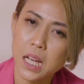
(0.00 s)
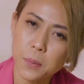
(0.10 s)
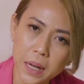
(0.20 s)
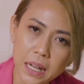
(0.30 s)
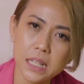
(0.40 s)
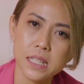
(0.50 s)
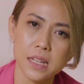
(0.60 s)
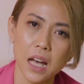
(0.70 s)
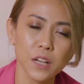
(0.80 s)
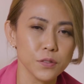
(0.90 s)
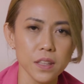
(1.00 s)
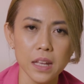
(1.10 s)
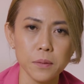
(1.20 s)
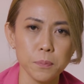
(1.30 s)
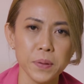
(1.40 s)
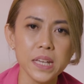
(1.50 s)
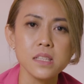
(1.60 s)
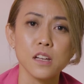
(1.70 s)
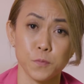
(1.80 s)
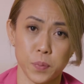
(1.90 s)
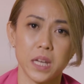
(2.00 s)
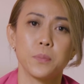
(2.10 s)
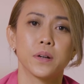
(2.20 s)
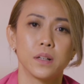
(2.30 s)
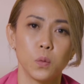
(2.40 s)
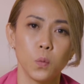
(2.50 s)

But after that piece of paper,